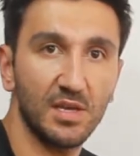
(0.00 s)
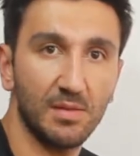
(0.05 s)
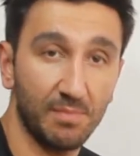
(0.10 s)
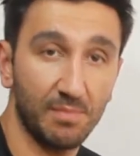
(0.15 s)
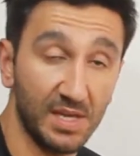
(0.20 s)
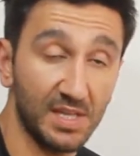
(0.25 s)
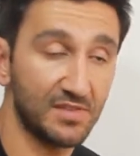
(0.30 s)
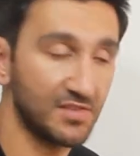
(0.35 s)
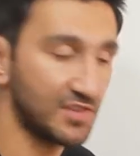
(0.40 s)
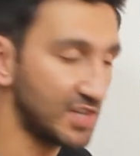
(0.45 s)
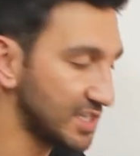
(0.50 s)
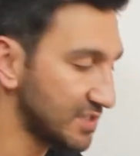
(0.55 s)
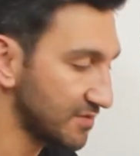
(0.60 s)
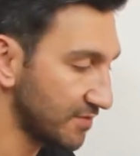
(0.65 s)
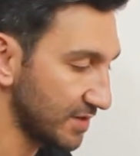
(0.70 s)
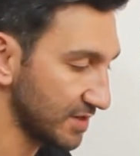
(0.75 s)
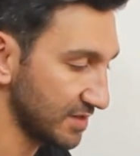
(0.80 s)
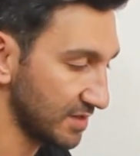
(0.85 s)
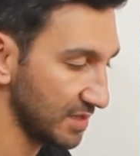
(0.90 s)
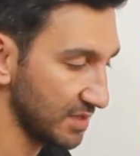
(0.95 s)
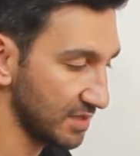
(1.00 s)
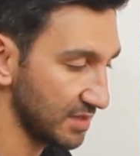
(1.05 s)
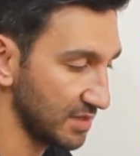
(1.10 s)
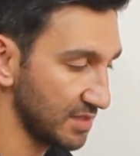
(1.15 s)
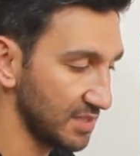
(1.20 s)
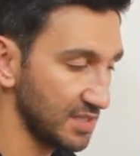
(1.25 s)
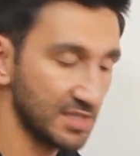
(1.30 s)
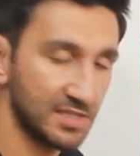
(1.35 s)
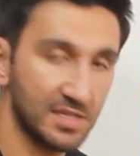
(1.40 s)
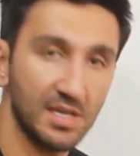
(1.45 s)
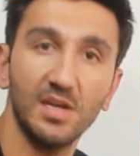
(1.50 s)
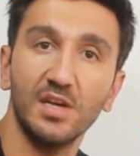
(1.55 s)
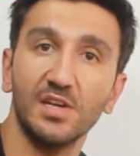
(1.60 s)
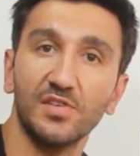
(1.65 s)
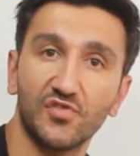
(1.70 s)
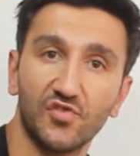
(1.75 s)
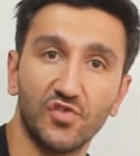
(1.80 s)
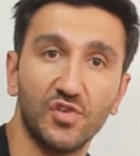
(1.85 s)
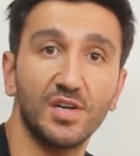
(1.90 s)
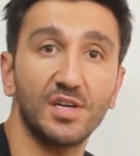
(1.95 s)
being transferred in this
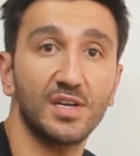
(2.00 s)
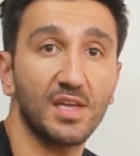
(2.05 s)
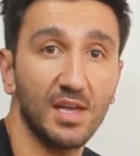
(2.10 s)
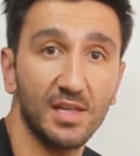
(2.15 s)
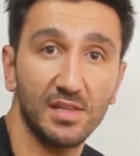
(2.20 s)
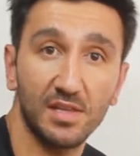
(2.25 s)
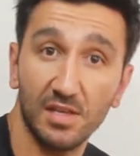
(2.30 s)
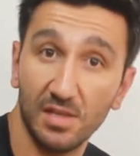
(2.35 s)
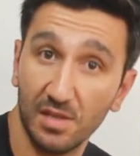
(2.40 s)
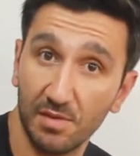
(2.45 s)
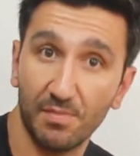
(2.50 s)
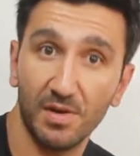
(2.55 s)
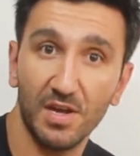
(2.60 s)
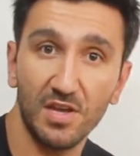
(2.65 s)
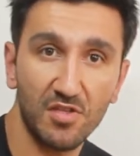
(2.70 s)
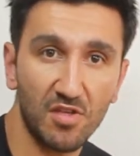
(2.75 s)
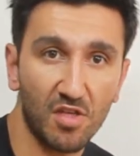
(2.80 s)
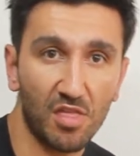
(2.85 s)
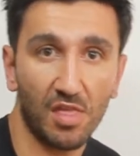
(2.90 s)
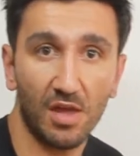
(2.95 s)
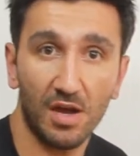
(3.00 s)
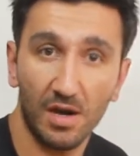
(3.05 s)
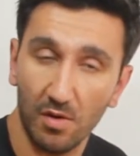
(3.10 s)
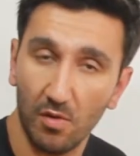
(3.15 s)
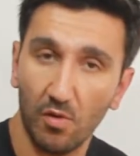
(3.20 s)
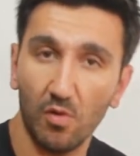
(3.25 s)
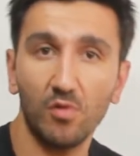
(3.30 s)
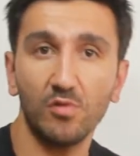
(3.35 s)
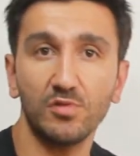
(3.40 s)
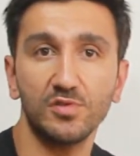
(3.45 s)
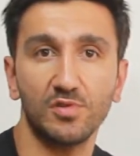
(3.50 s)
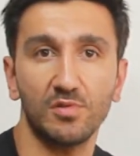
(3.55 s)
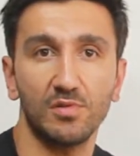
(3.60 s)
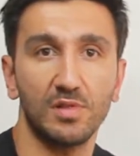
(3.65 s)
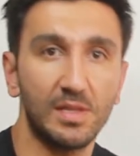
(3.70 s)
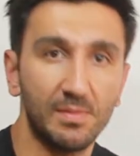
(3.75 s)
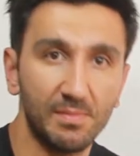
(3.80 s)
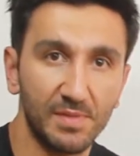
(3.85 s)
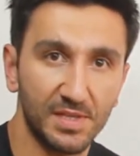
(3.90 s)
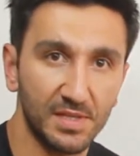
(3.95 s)
trunk and in the branches are also
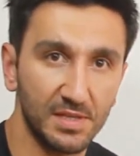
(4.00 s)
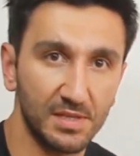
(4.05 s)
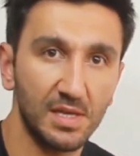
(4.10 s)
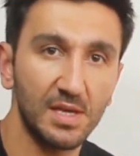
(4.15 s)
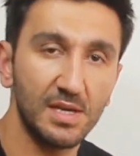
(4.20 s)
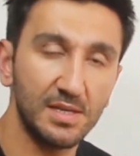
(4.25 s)
limited.